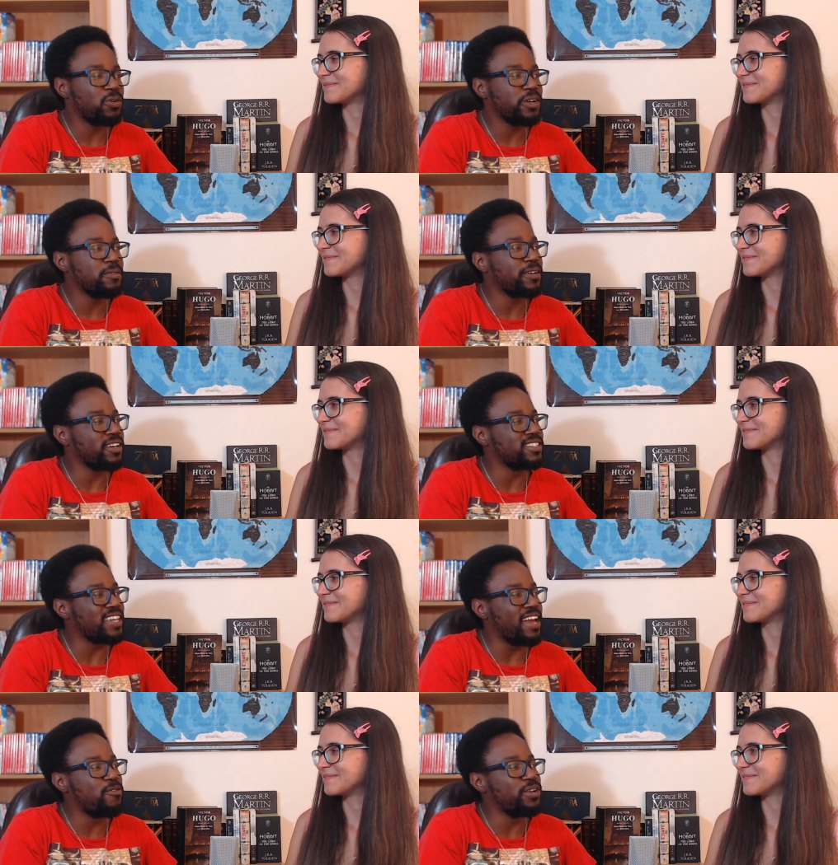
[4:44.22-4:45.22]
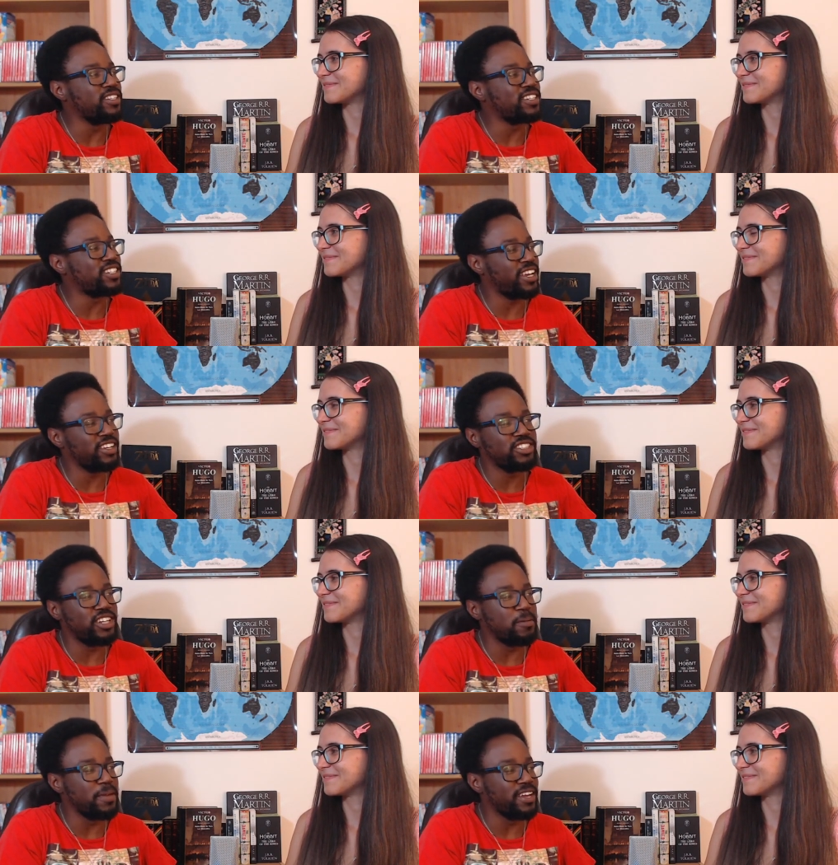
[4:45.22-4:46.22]
Speaker 1: way because every change
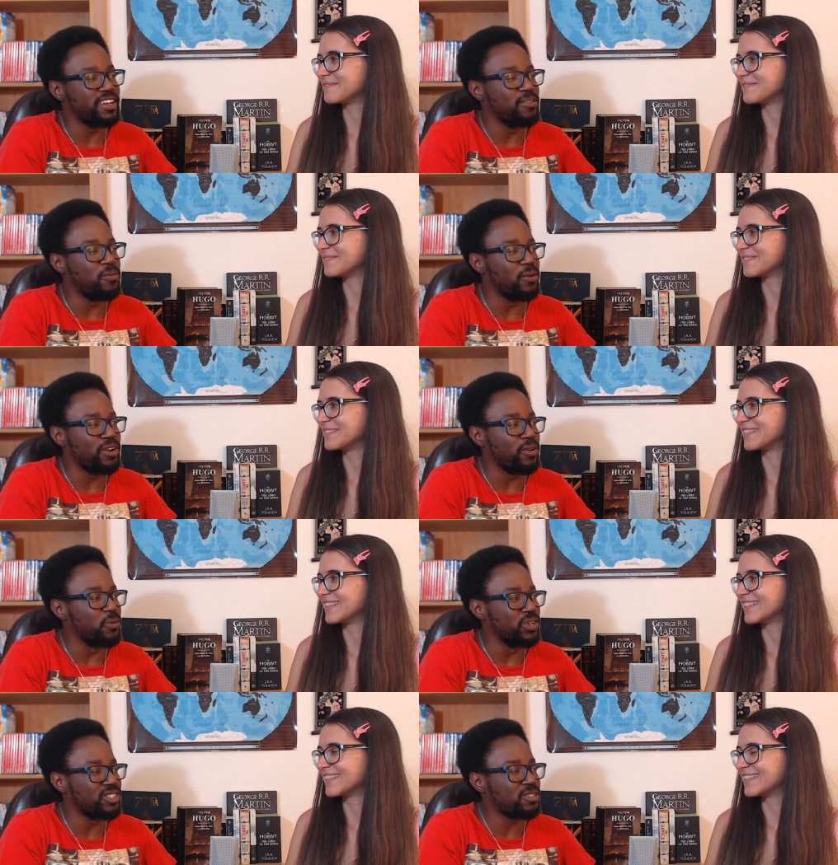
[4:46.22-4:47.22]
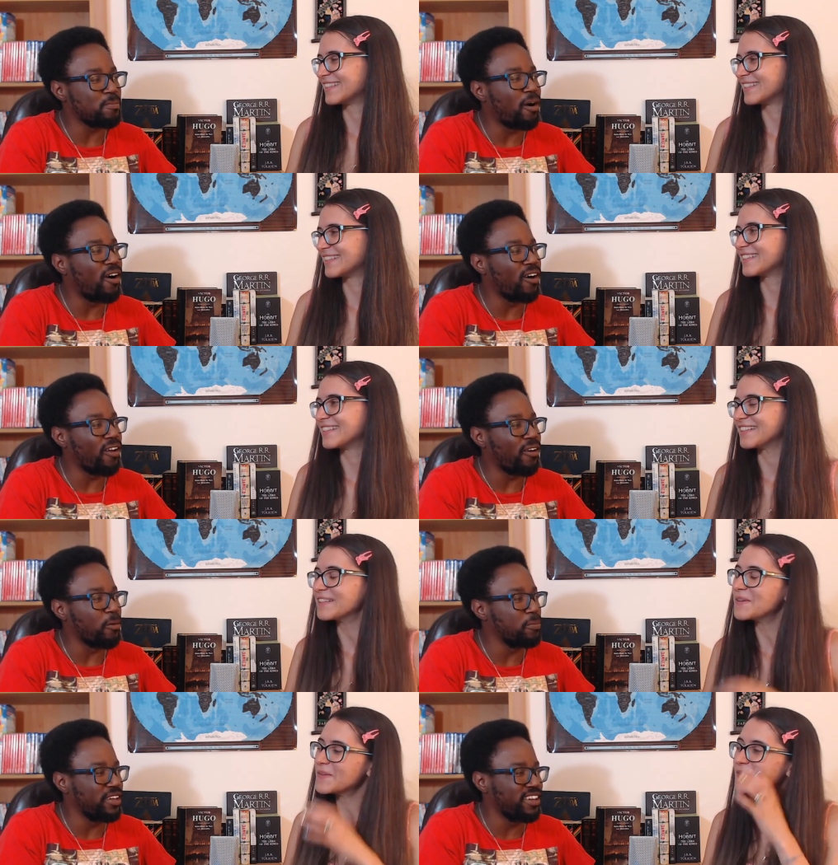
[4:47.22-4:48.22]
they made, whether it was small or
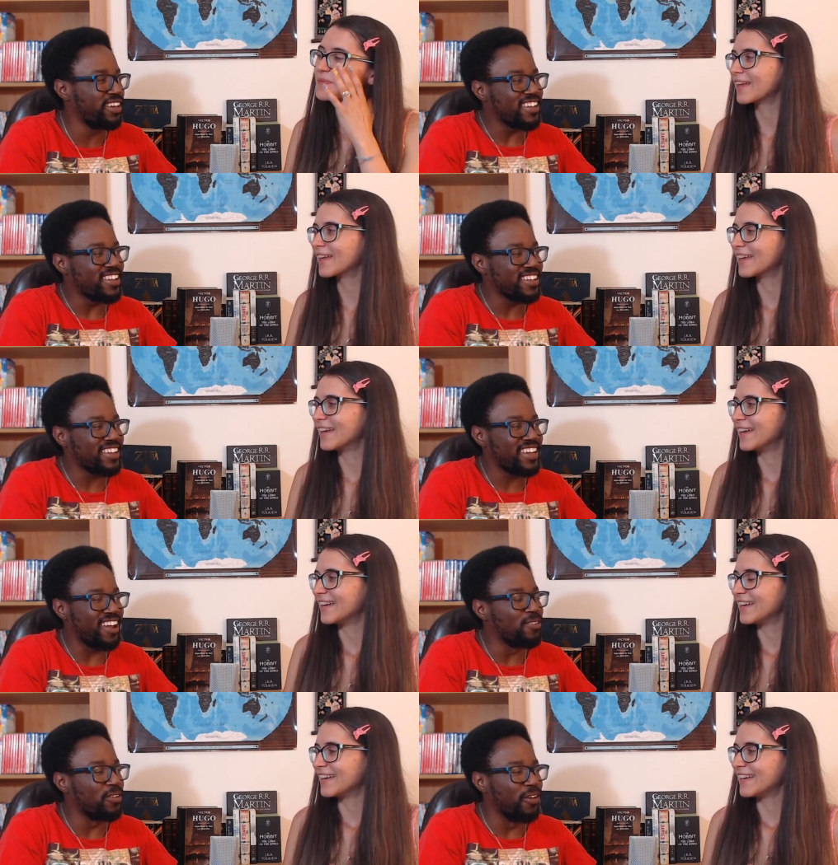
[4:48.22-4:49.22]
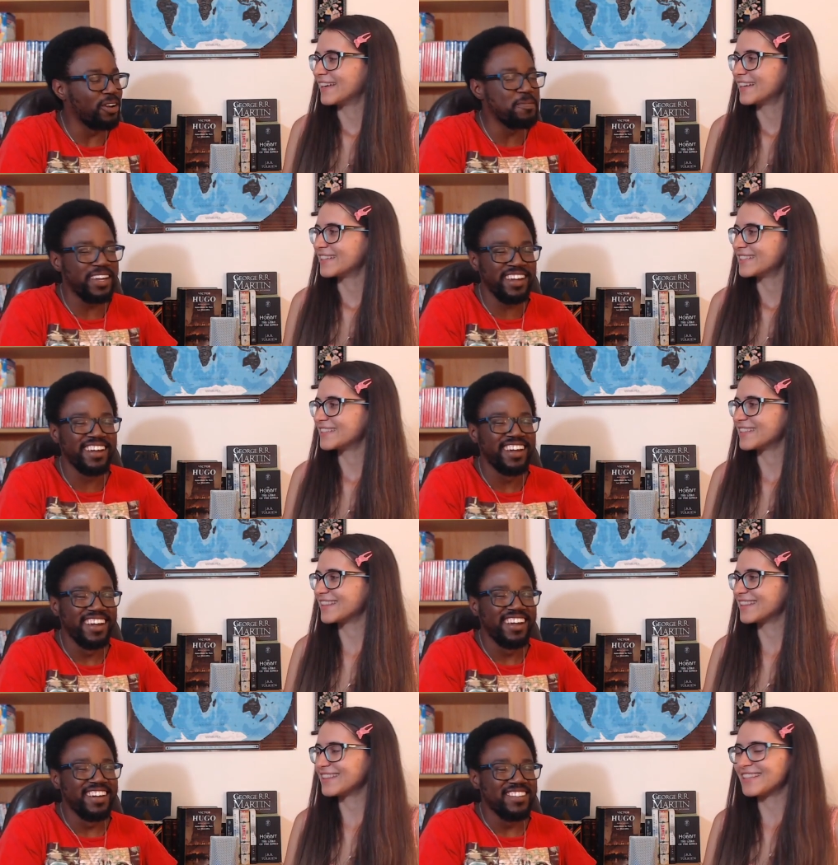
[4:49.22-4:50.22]
big, kind of annoyed me.
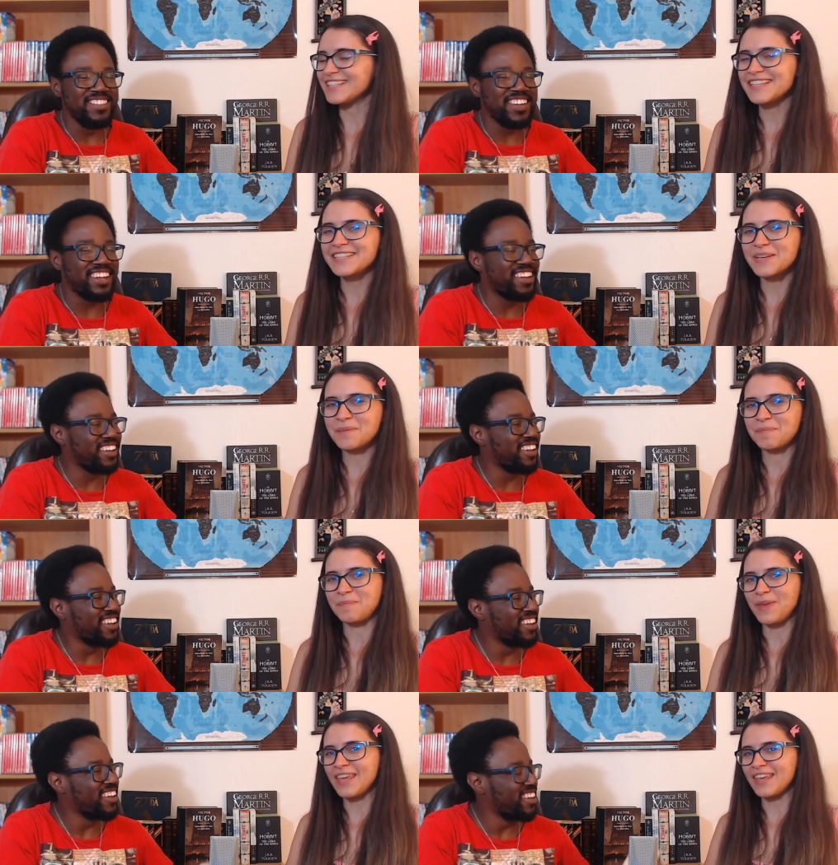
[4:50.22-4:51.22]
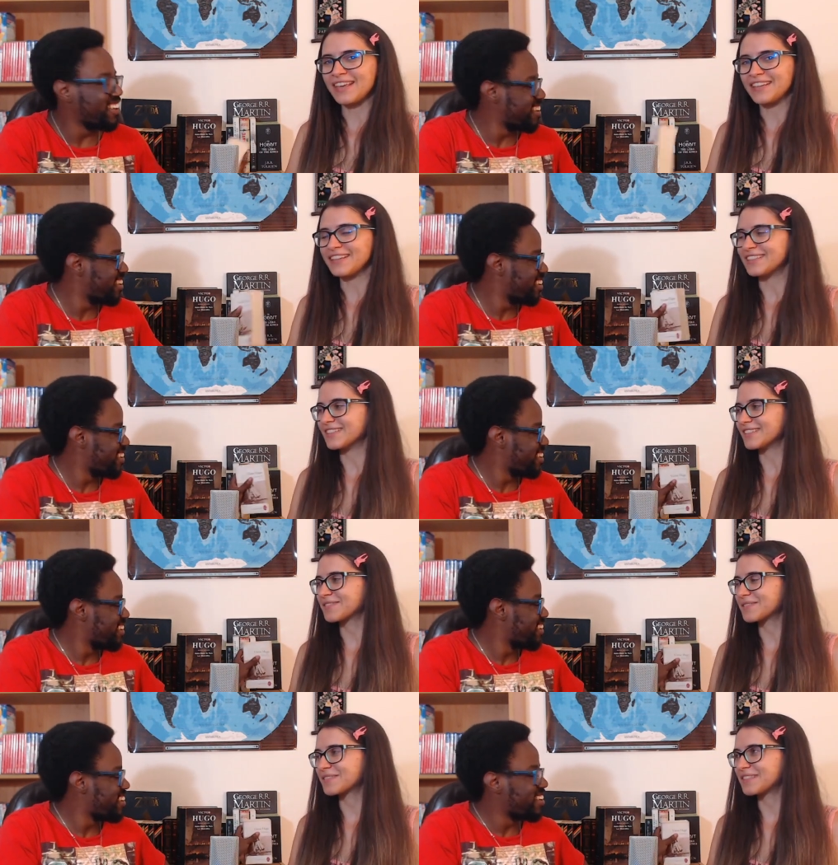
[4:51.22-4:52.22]
Speaker 2: This Be- is a big
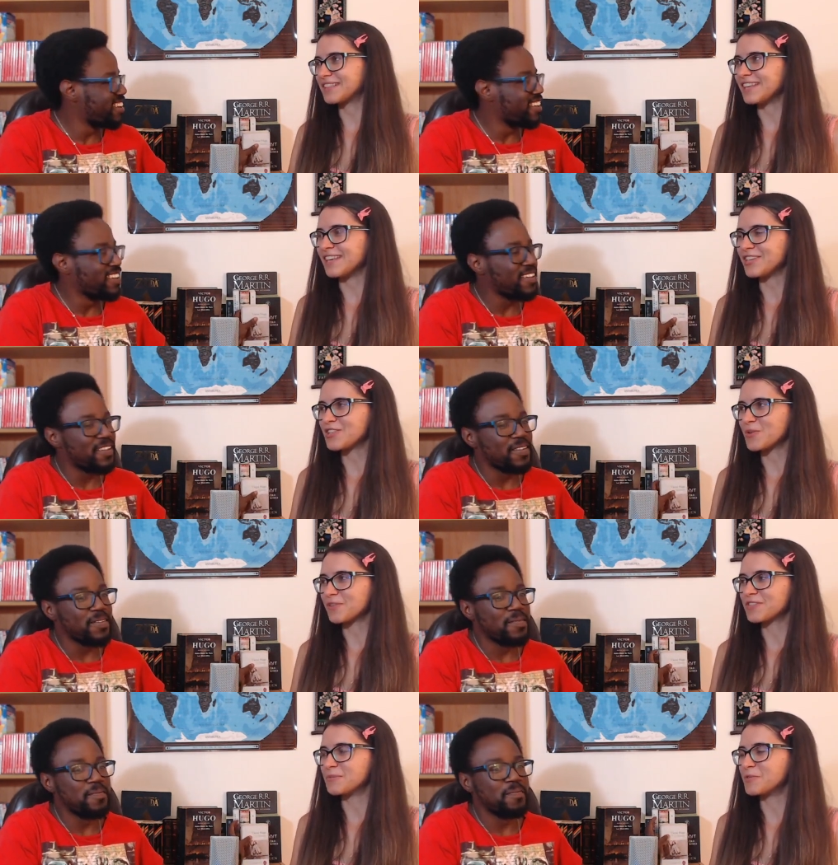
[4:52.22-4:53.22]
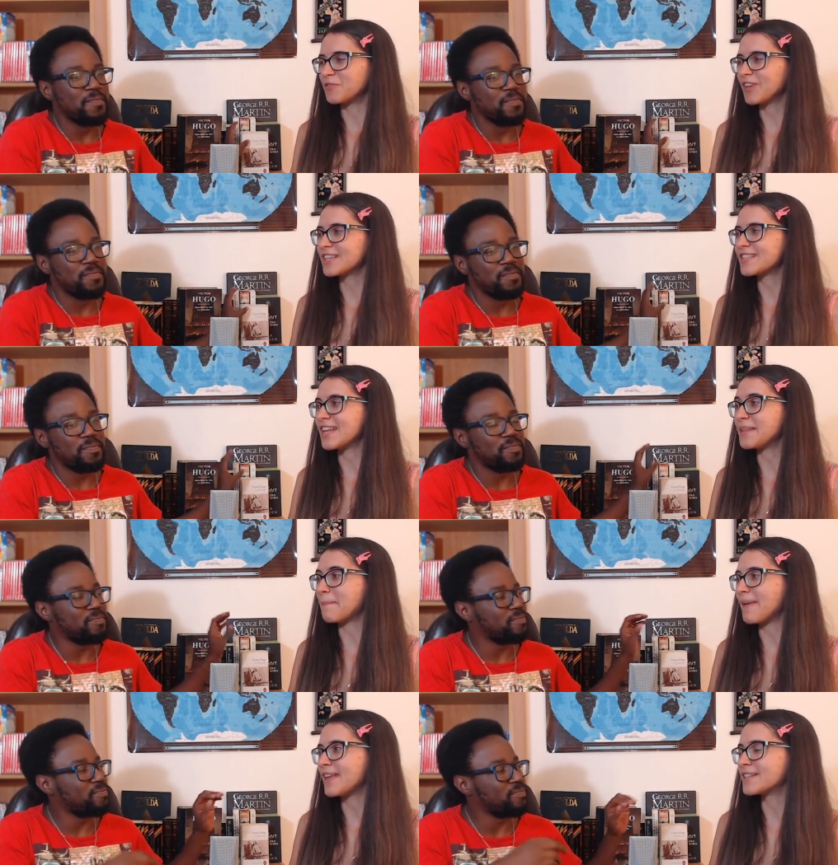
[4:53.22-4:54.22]
issue of the movie, is that it
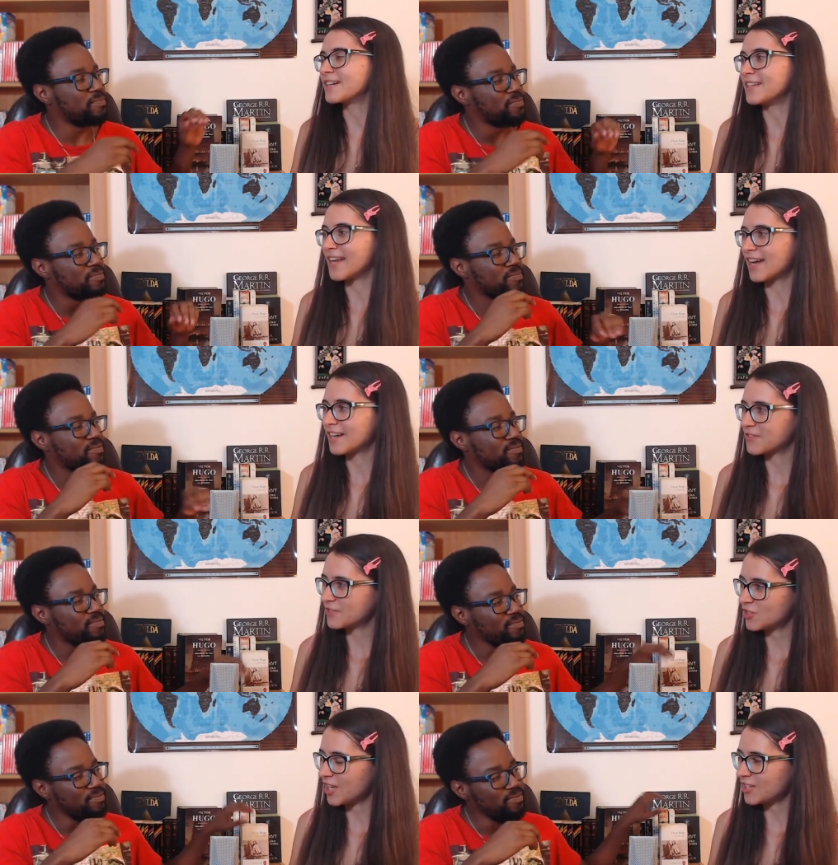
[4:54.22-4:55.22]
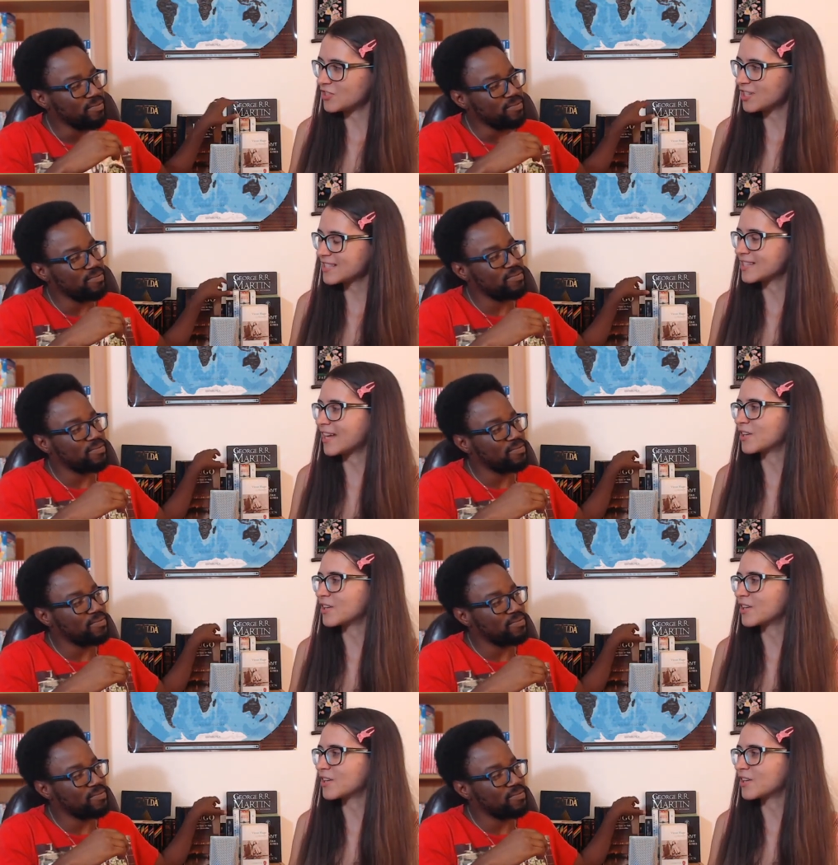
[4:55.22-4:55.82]
made a lot of changes, not